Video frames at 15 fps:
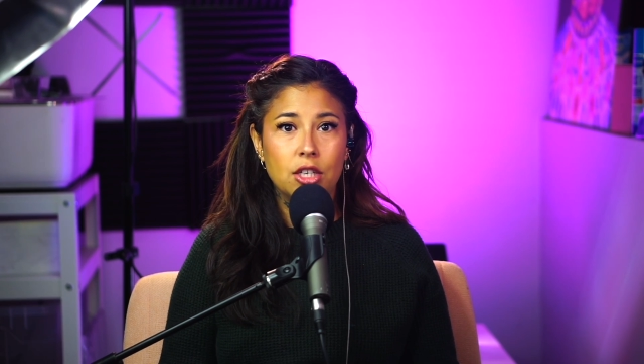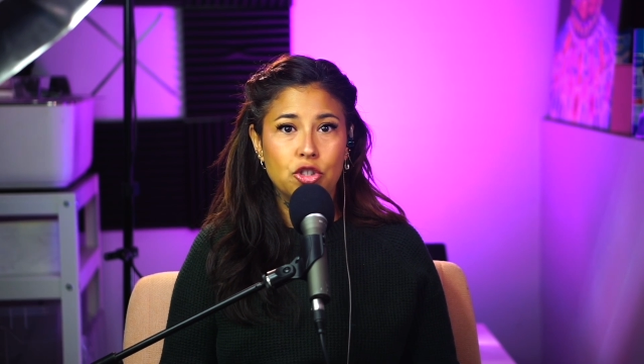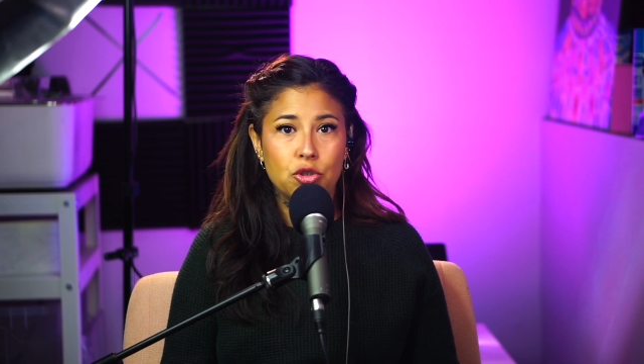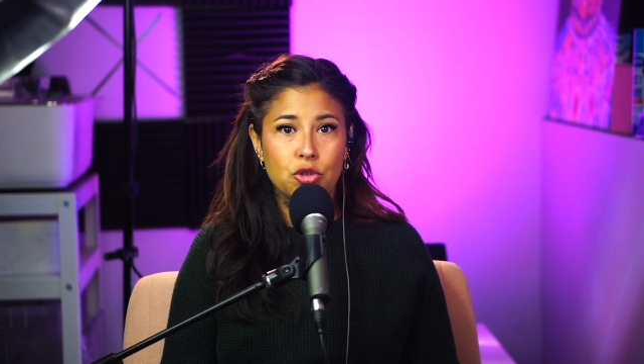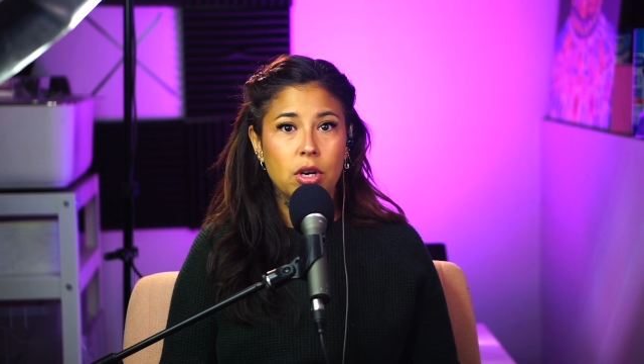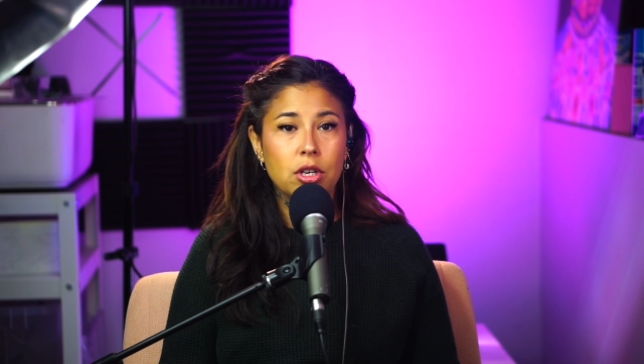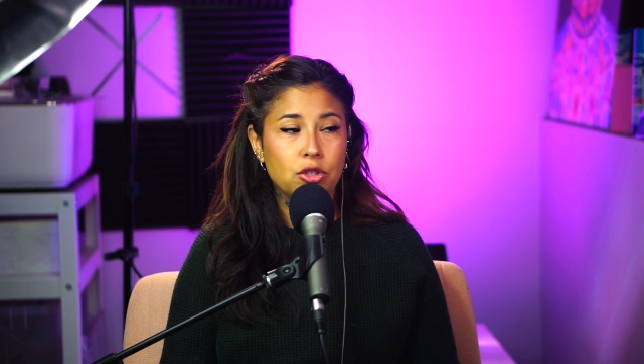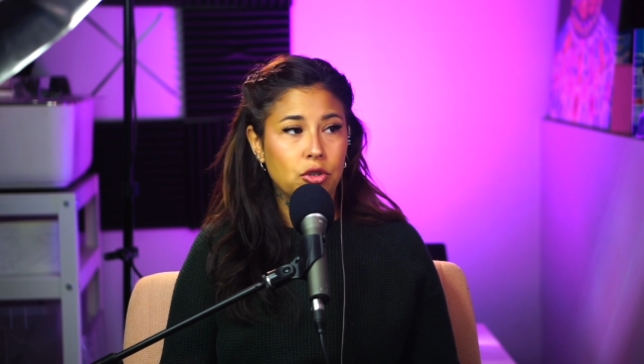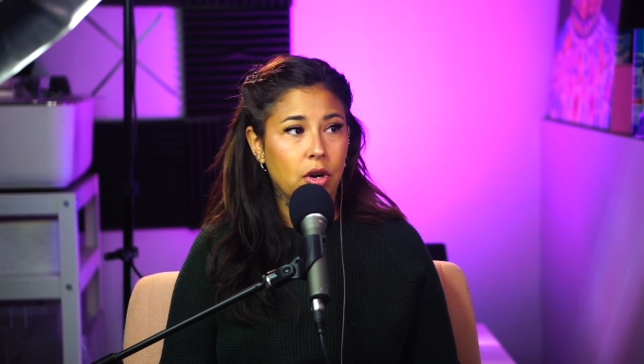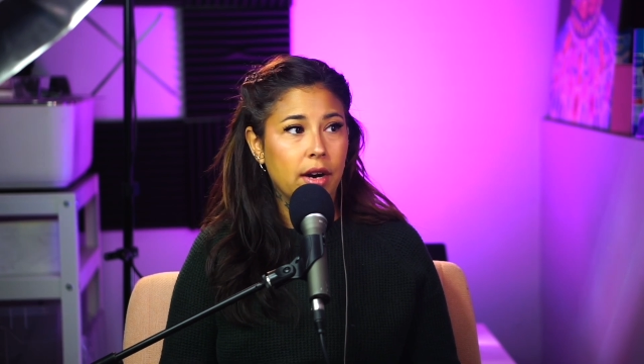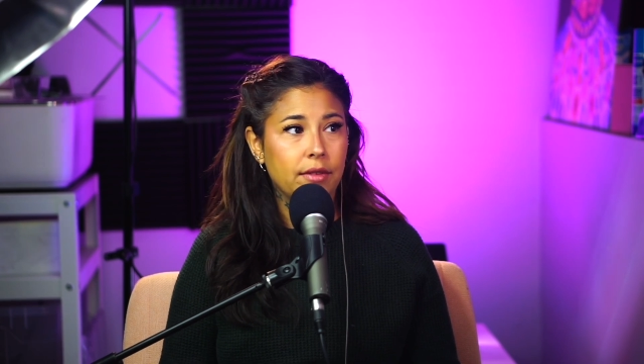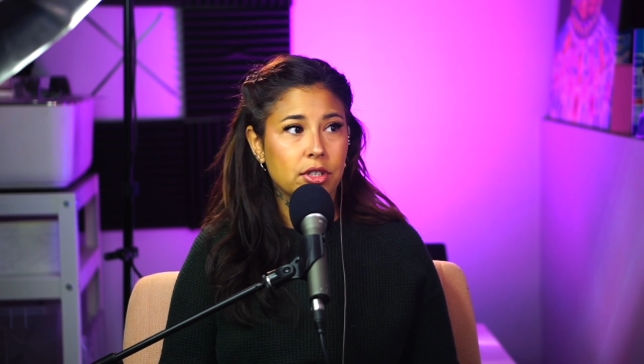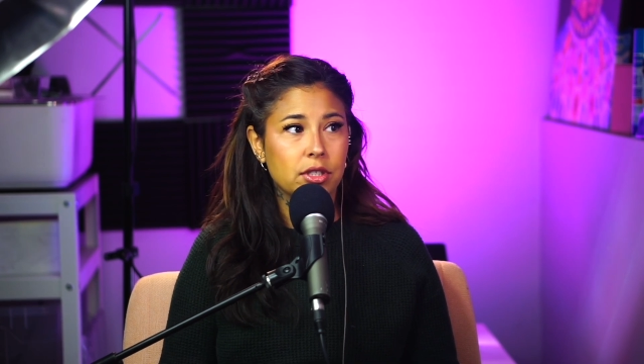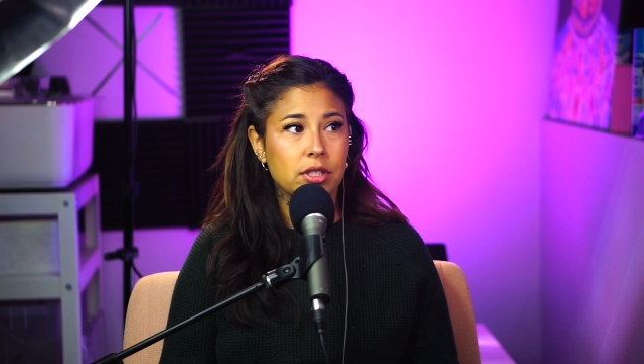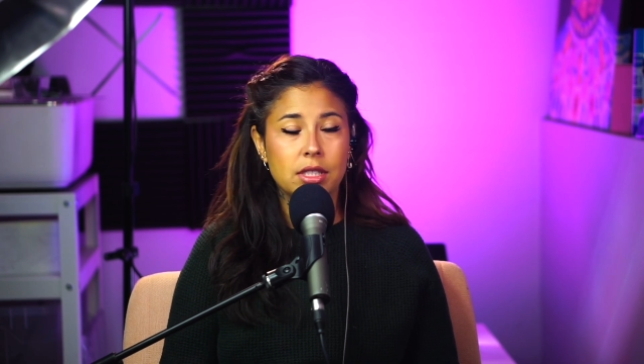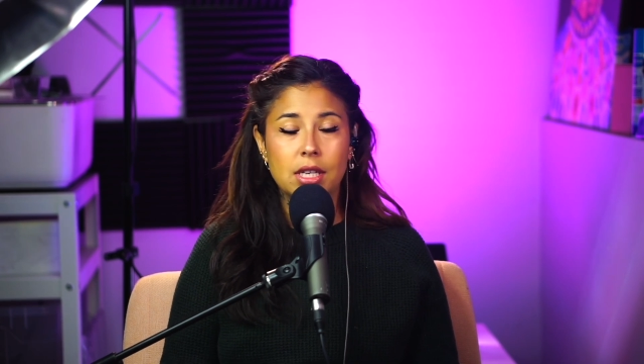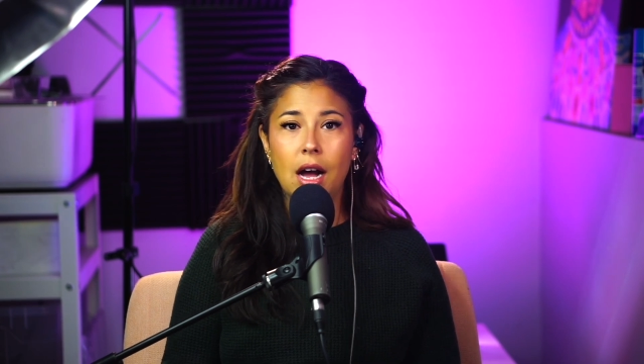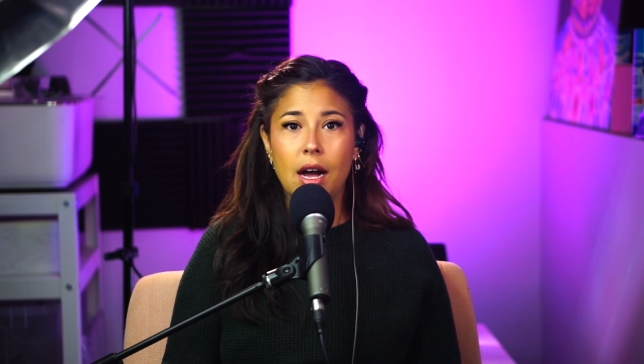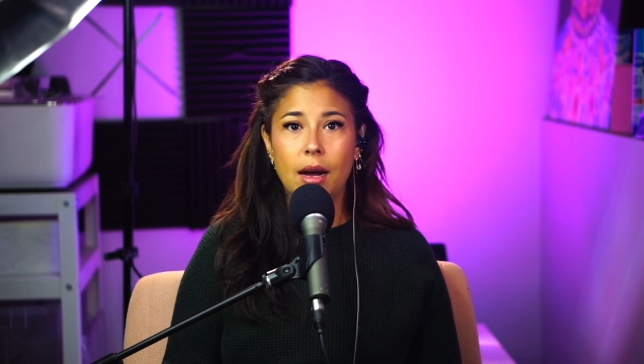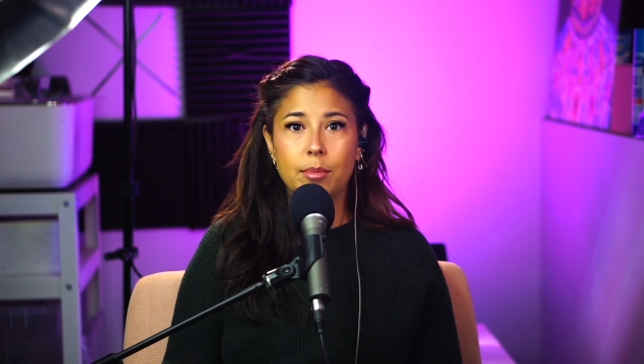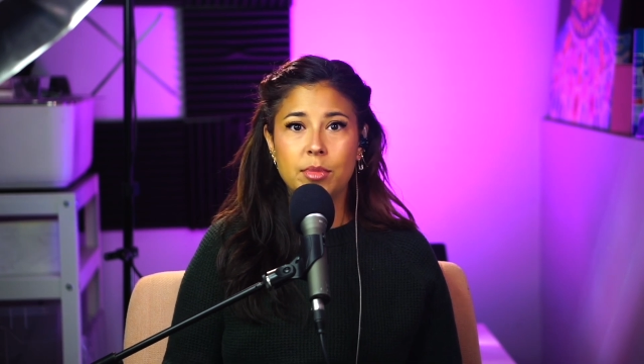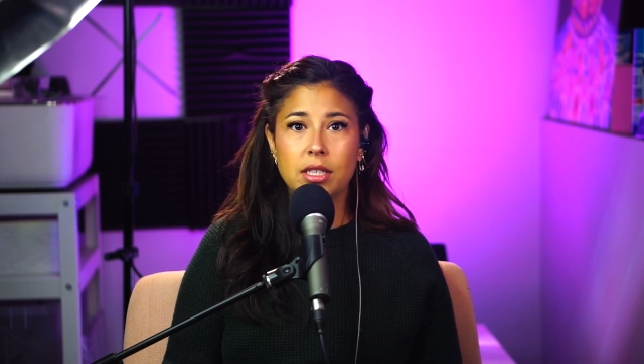truck driver
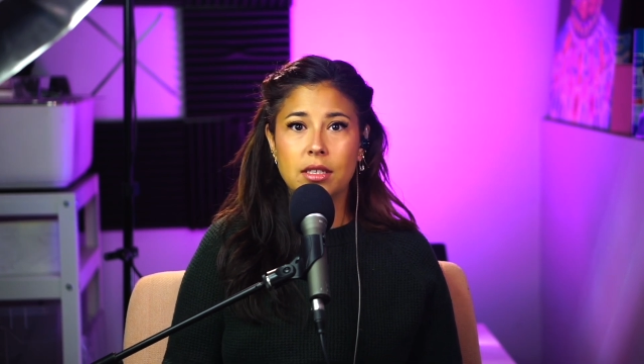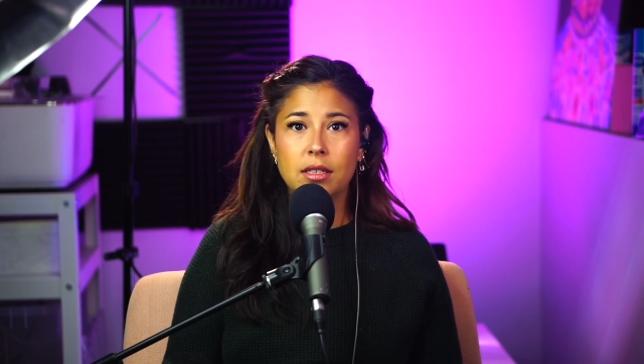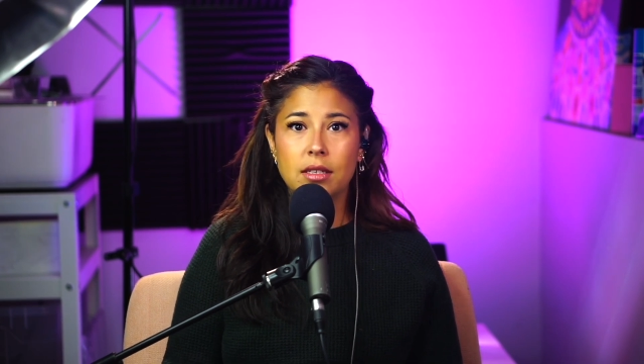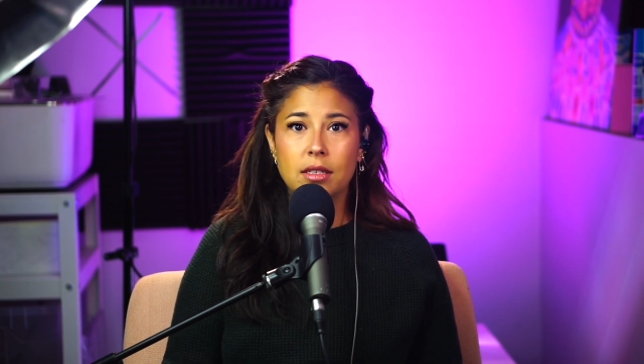stopped